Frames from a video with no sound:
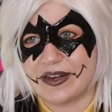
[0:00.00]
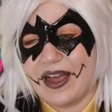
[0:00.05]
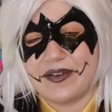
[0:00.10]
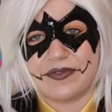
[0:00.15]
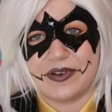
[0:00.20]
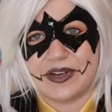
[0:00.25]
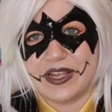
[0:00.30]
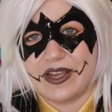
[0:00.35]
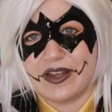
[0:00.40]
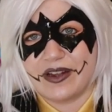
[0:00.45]

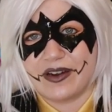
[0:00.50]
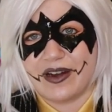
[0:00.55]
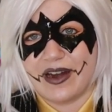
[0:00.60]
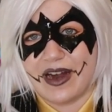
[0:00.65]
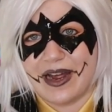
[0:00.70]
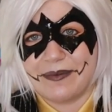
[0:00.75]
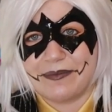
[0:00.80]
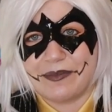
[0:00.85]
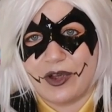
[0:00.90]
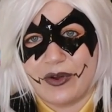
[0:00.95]
Every year
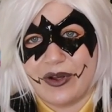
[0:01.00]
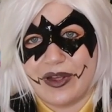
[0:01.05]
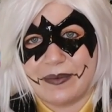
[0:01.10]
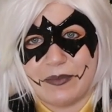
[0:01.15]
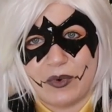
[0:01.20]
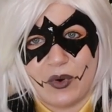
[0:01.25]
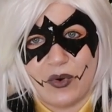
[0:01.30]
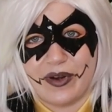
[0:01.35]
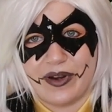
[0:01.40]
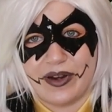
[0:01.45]
I'm
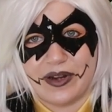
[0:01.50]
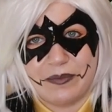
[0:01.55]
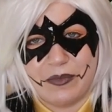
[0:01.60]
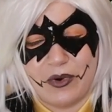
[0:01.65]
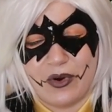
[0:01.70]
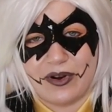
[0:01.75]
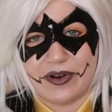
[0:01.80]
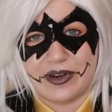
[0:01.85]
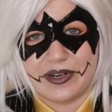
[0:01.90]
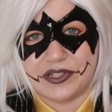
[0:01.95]
going more and
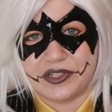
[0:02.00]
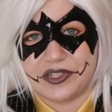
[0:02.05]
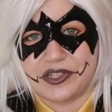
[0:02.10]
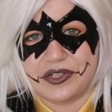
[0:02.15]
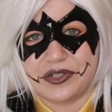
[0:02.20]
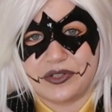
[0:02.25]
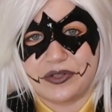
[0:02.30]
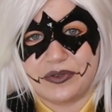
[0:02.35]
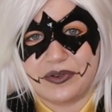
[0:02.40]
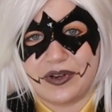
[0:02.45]
more
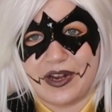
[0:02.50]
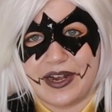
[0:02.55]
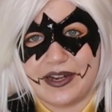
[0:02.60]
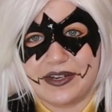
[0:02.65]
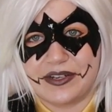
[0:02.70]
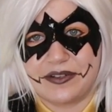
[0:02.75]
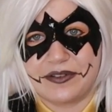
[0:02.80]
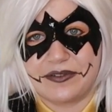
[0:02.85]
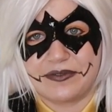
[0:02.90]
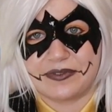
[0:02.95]
into
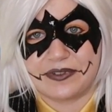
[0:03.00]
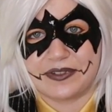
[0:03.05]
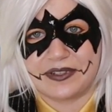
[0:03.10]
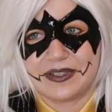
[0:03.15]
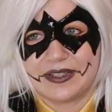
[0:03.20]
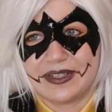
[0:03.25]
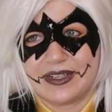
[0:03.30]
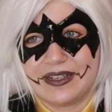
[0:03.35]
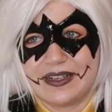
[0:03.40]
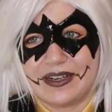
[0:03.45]
kind of
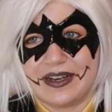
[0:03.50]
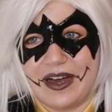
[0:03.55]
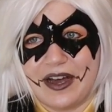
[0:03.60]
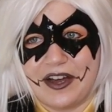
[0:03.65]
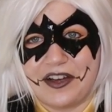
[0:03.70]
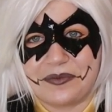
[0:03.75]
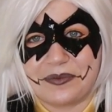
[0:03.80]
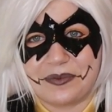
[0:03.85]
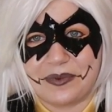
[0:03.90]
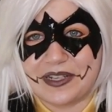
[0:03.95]

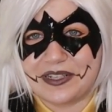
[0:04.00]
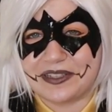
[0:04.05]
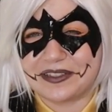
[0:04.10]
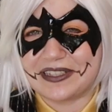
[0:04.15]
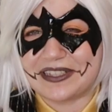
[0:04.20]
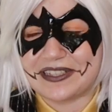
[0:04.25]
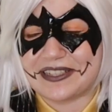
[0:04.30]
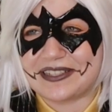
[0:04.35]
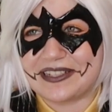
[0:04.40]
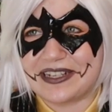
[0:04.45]

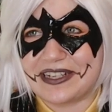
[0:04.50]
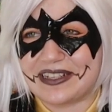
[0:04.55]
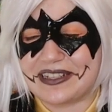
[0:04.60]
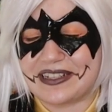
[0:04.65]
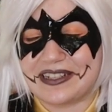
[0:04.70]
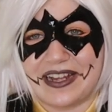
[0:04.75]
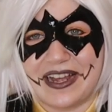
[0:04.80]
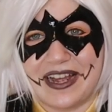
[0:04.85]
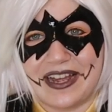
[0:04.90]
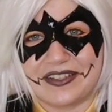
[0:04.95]

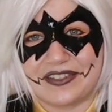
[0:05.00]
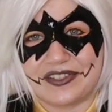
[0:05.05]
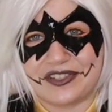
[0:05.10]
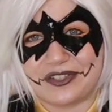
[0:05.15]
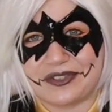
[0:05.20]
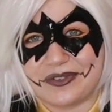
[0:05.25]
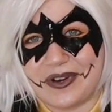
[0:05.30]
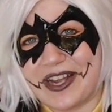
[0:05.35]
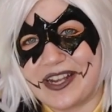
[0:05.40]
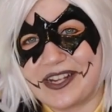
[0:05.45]
unrealistic and
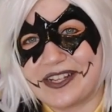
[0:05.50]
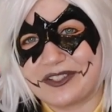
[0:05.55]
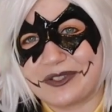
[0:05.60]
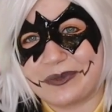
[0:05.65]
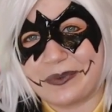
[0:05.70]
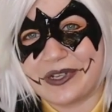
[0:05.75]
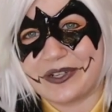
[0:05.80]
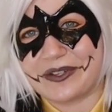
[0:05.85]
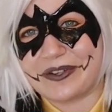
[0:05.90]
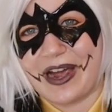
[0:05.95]
strange
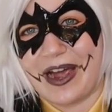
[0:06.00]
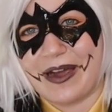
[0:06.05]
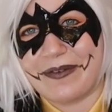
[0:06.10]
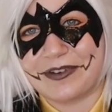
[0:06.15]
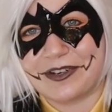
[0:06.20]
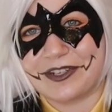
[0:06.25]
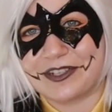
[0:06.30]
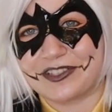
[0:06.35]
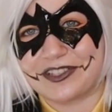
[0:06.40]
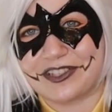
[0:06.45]
wheel
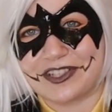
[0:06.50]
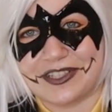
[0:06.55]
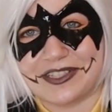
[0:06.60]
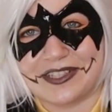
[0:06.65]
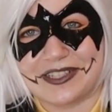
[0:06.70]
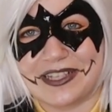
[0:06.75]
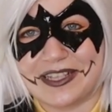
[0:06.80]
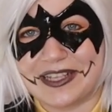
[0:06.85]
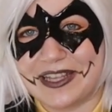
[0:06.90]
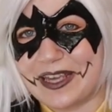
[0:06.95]
covers
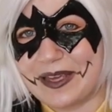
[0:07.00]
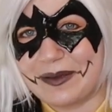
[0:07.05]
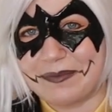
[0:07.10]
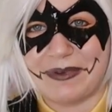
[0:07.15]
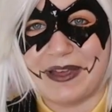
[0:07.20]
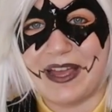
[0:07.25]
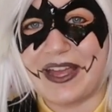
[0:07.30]
just to keep